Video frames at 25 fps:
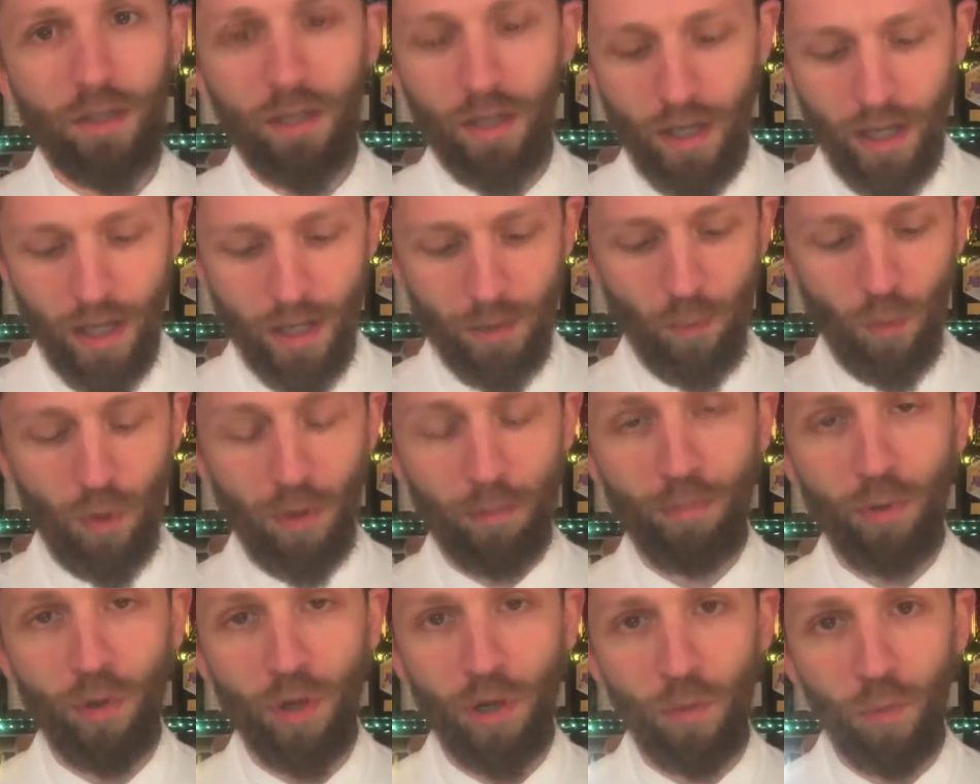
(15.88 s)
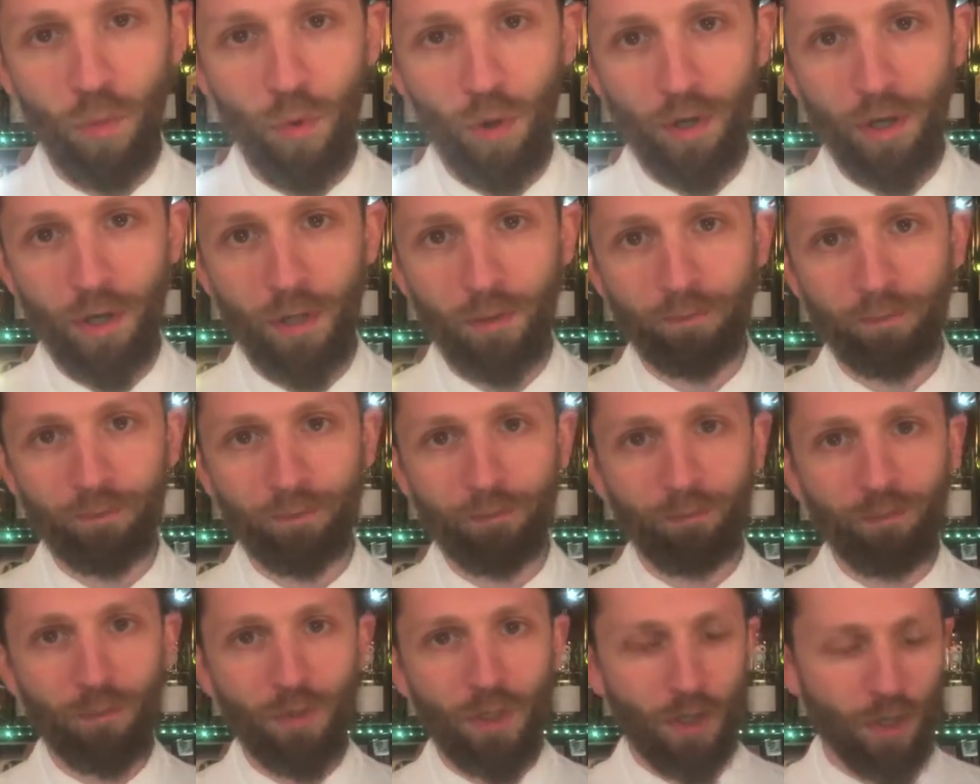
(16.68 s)
and one part water.
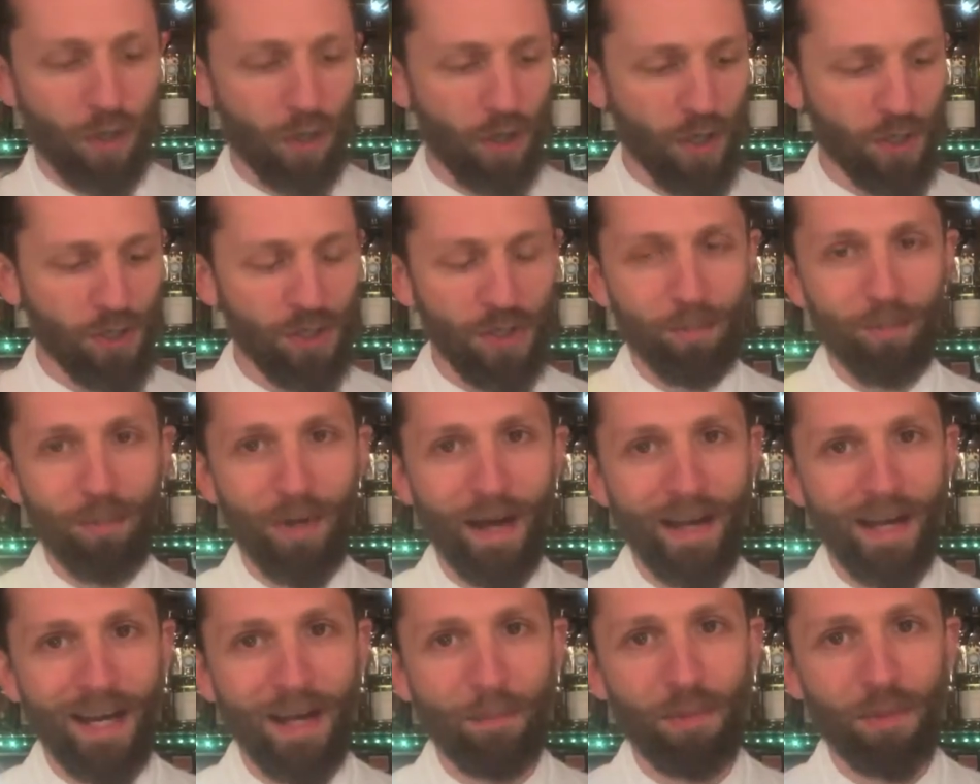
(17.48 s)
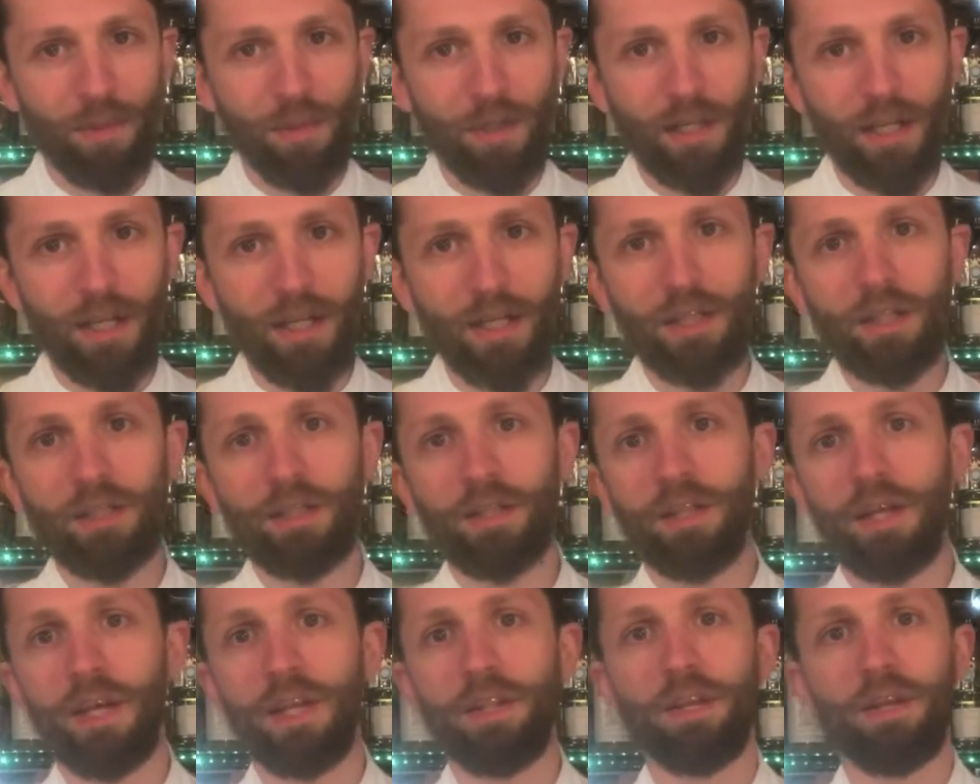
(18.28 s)
Crush some pineapple in it,
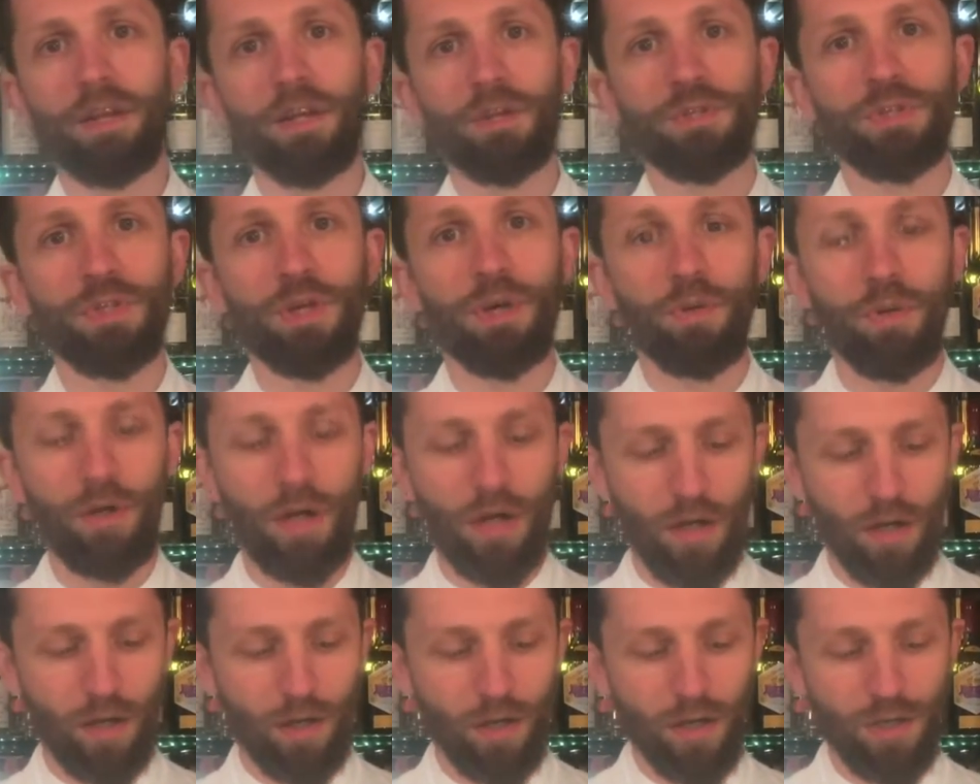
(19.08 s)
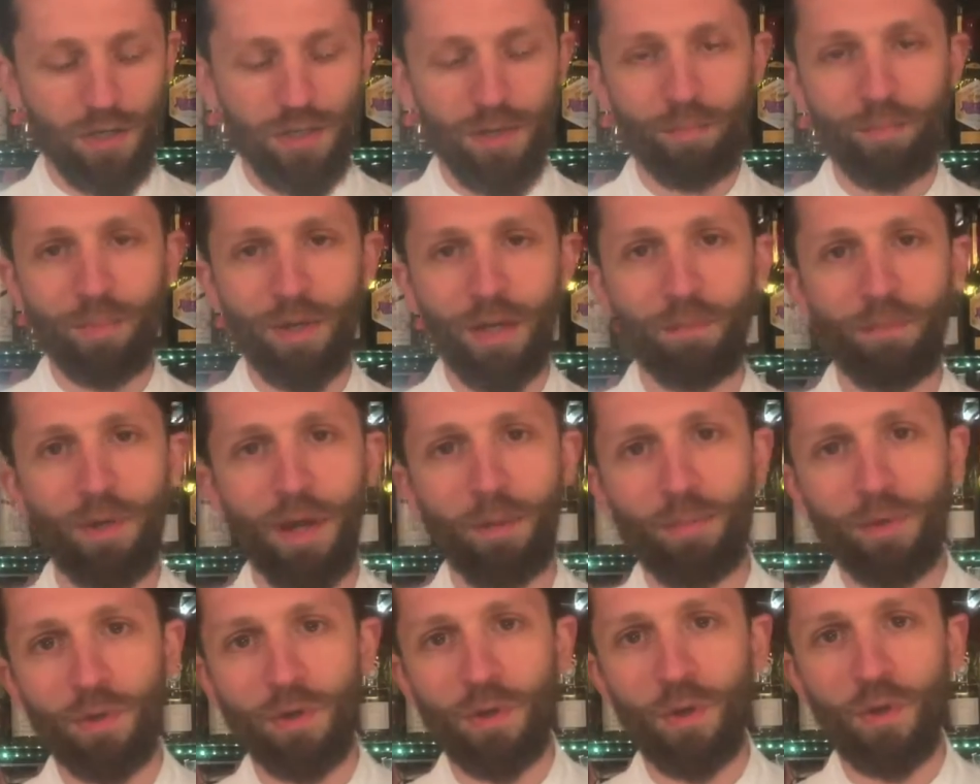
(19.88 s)
and then also crush some pink
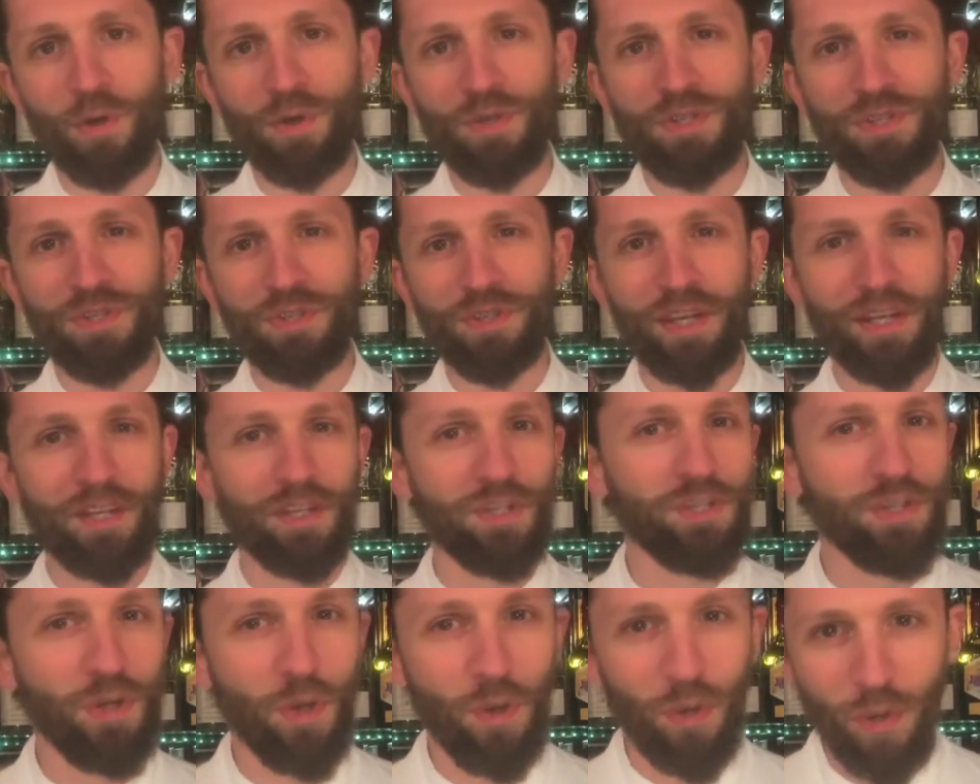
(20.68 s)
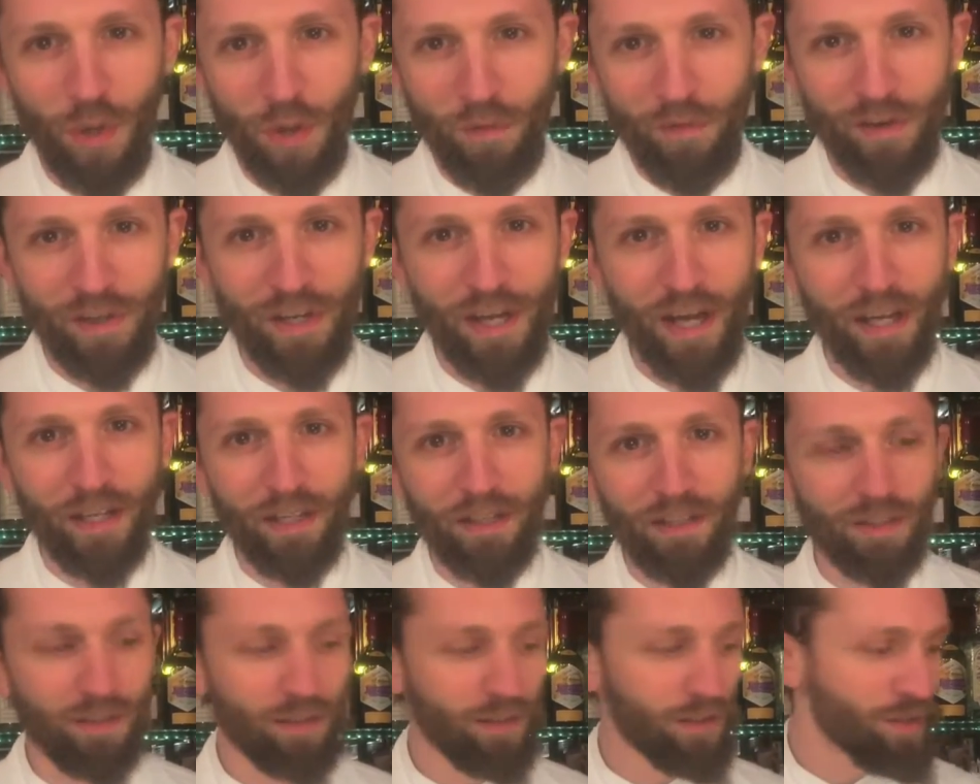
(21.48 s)
peppercorn. So let it soak overnight,
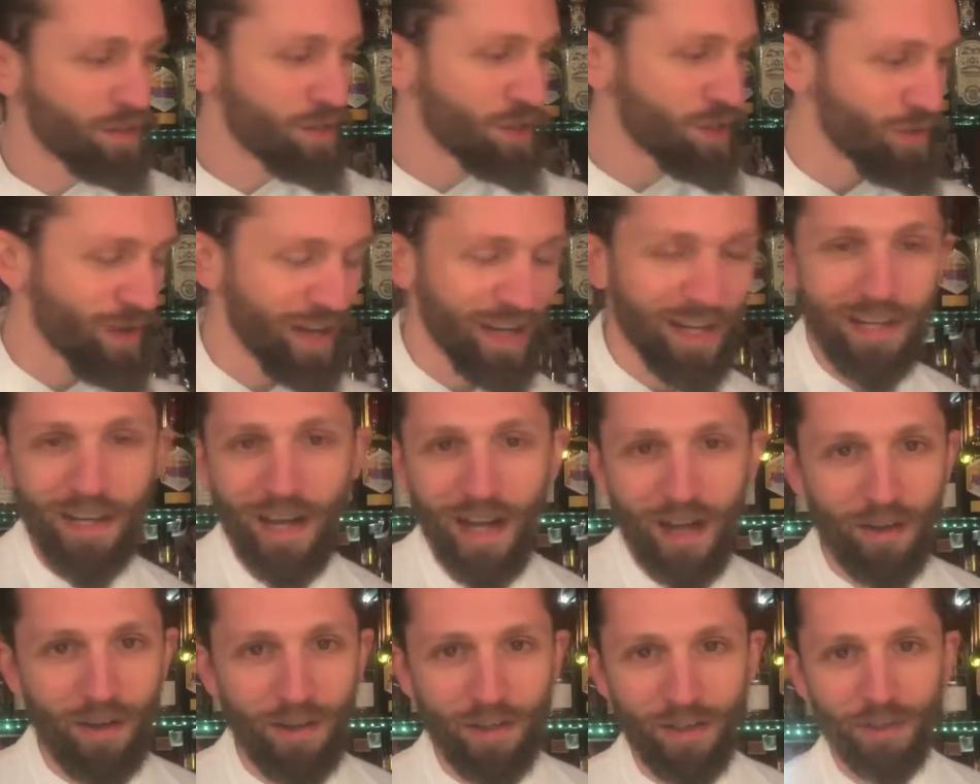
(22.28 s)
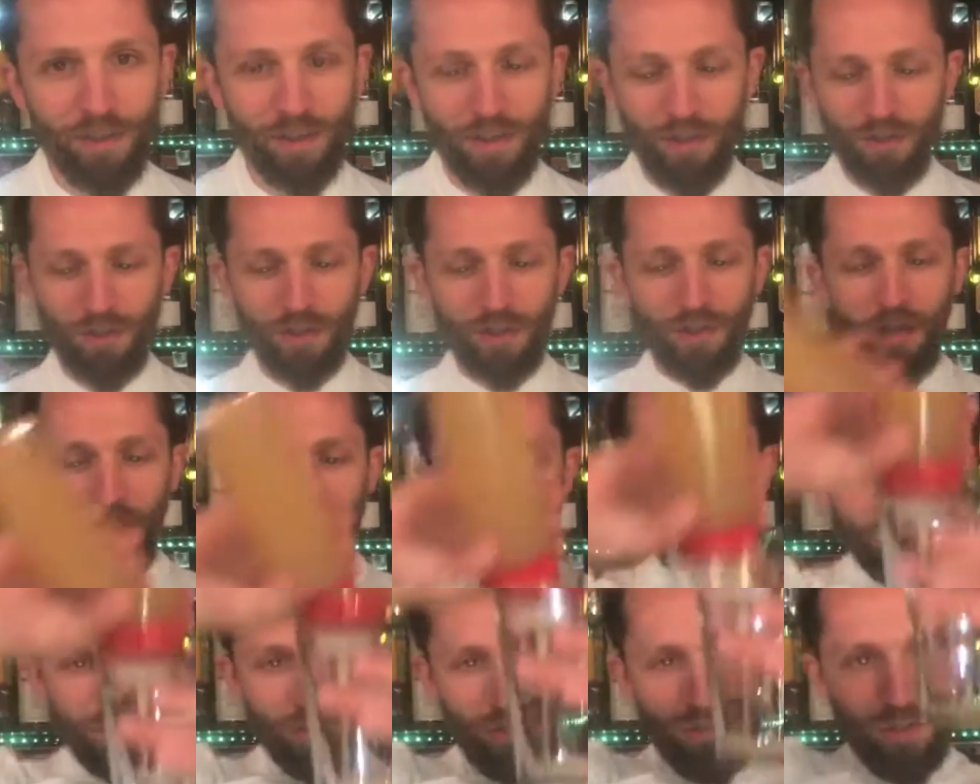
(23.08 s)
strain it out, and you're good to go.
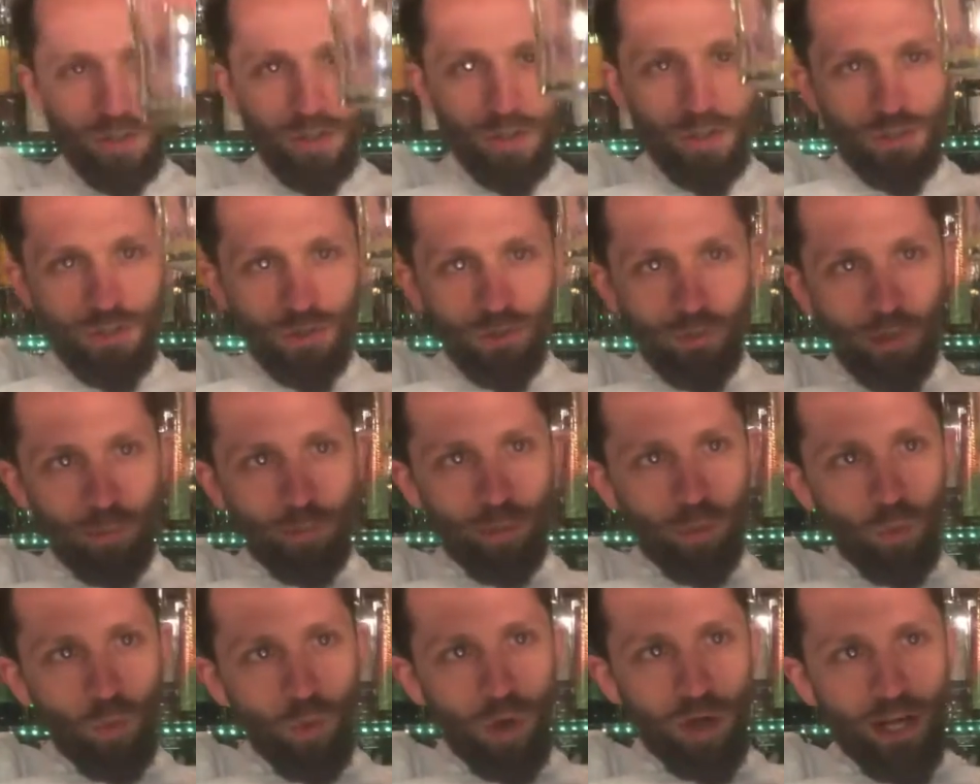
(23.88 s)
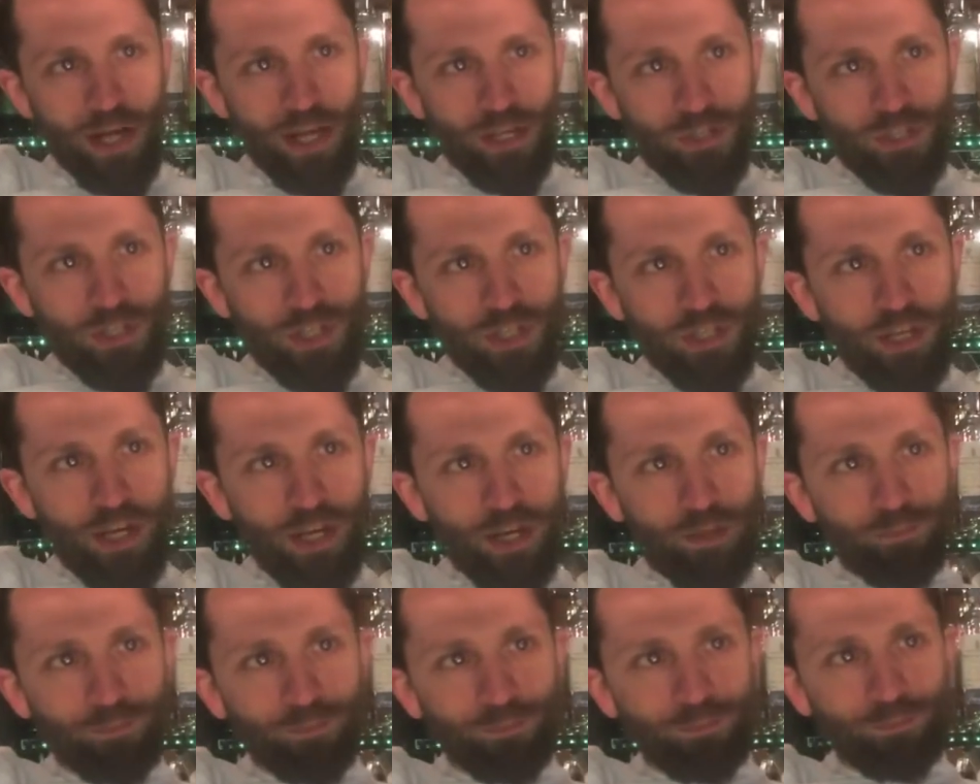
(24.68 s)
So I'm going to put 1 ounce in
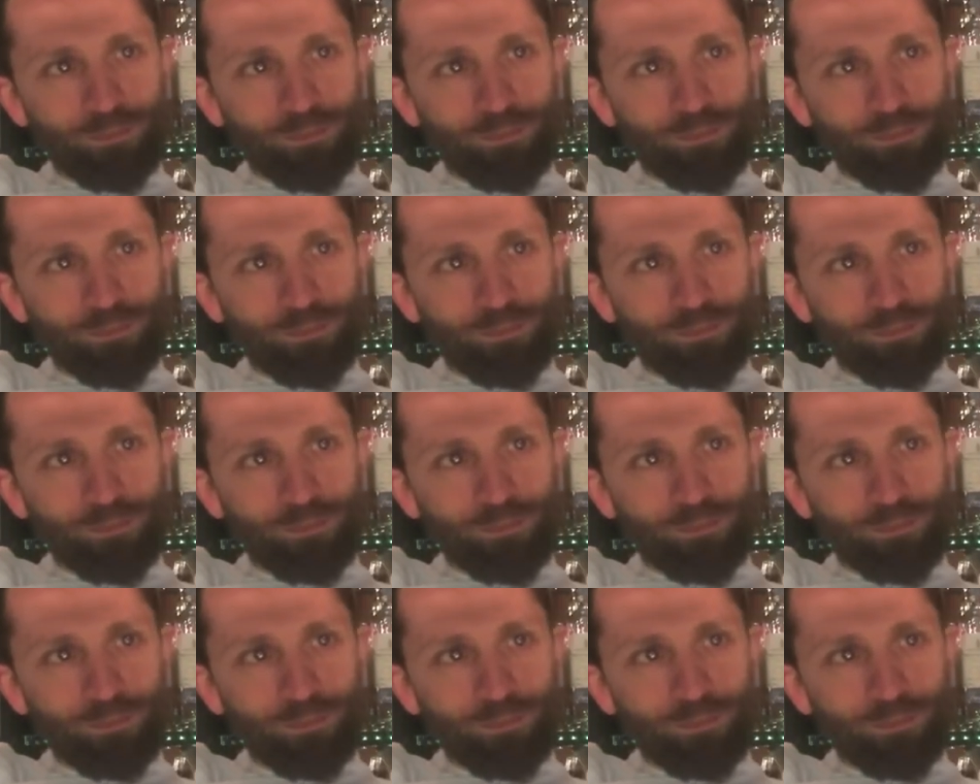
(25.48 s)
there.